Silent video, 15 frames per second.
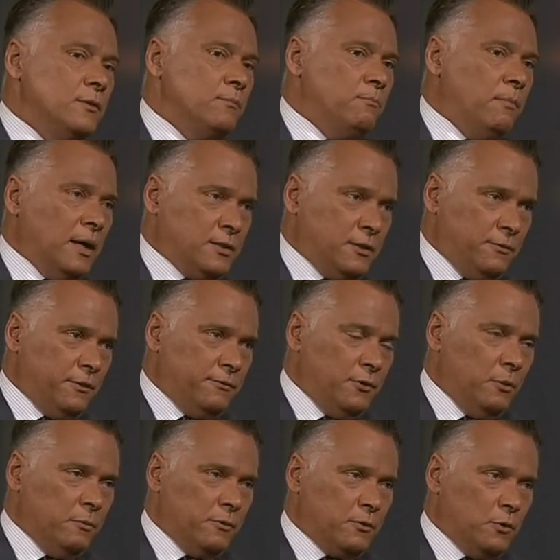much of the
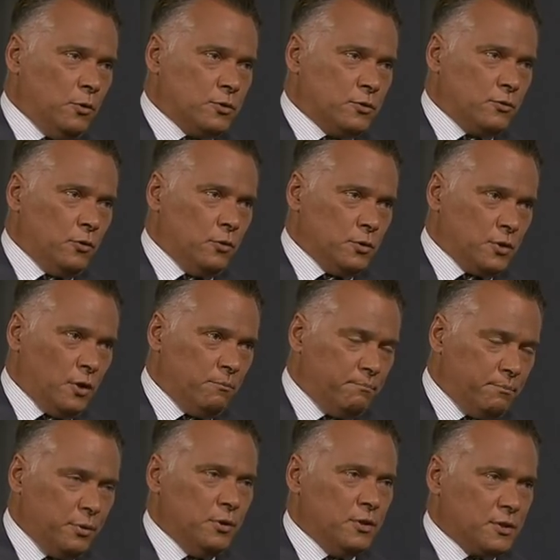film, of course, draws on
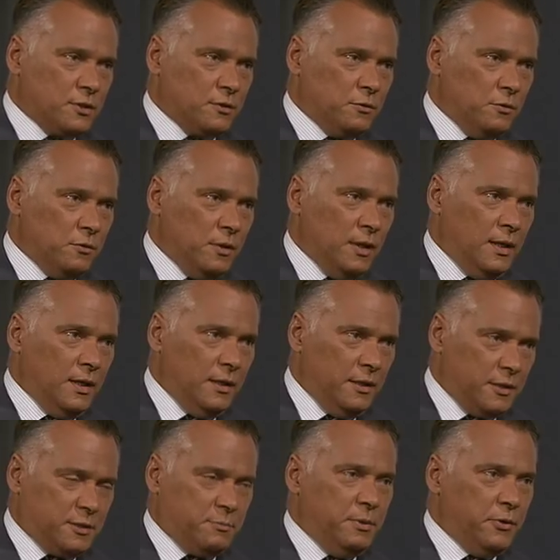personal
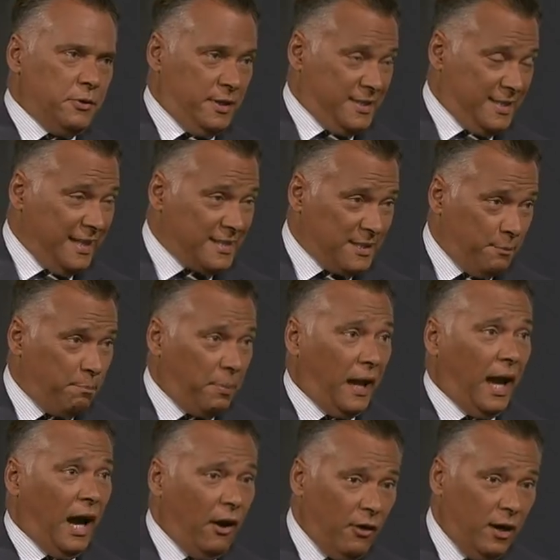experience. That's the
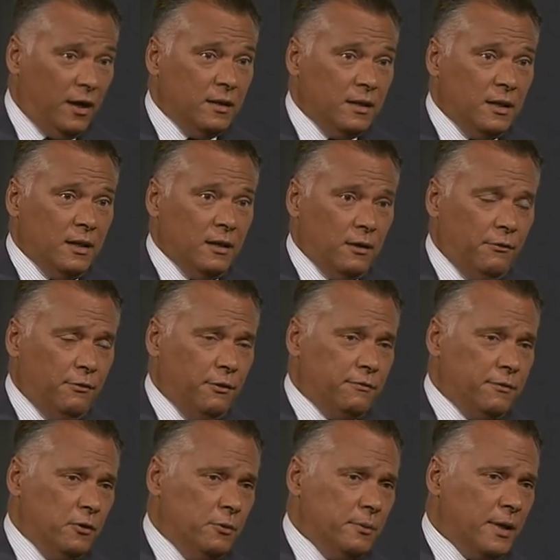power of the
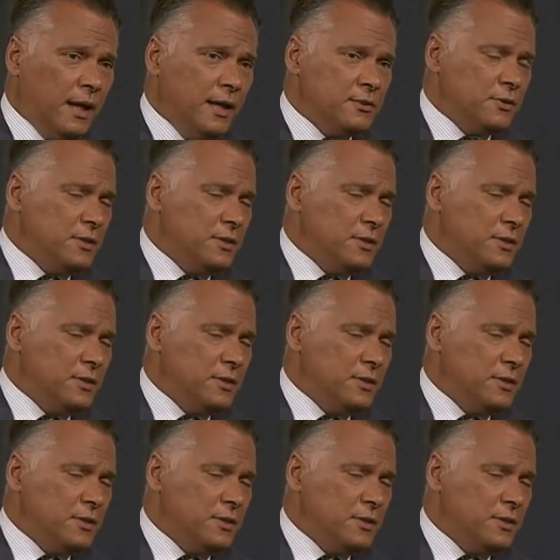film. And Hazel,